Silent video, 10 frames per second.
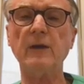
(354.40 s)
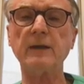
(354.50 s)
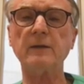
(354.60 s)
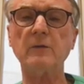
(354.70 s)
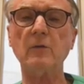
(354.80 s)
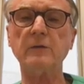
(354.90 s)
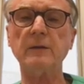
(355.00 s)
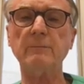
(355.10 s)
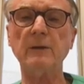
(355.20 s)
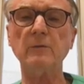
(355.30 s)

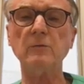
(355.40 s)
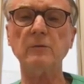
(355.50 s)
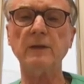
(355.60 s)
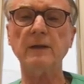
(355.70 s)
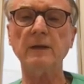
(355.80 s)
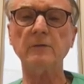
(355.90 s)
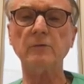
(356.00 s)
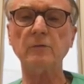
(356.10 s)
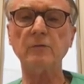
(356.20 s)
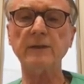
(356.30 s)
drug-coated balloon
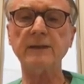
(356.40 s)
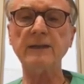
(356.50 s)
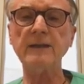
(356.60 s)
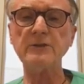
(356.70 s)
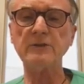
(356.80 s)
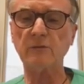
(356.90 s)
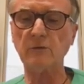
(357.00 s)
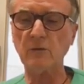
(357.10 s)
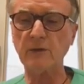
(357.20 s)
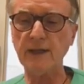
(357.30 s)
to treat lesions
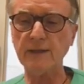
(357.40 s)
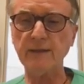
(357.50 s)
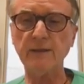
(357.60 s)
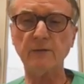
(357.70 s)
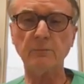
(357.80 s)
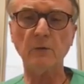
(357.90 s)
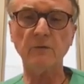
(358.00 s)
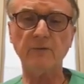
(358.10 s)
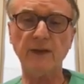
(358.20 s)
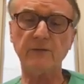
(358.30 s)
located in small
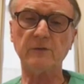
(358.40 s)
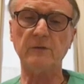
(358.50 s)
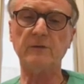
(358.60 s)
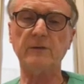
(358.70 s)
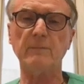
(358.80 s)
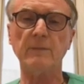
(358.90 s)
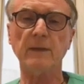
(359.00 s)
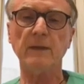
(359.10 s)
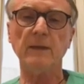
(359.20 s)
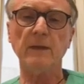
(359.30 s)
vessels.
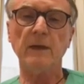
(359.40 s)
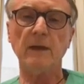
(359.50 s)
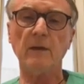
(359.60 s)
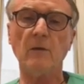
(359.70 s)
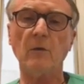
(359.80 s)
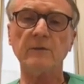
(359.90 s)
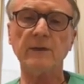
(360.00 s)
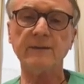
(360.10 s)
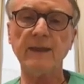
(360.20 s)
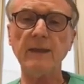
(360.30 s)
On
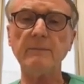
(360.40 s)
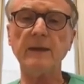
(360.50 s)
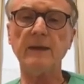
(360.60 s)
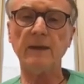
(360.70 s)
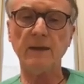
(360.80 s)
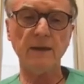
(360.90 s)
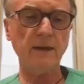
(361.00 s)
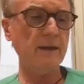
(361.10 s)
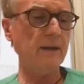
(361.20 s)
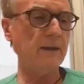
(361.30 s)
the same
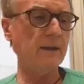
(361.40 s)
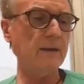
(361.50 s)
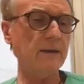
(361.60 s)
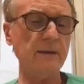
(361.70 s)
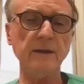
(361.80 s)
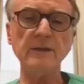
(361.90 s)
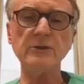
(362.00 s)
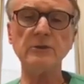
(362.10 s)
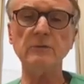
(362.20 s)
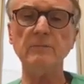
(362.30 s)

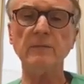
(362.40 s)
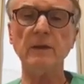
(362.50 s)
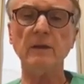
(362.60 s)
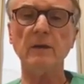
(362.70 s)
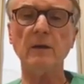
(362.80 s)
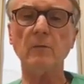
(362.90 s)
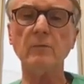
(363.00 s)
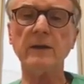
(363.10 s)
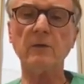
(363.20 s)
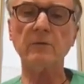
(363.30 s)
issue,
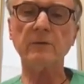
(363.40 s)
we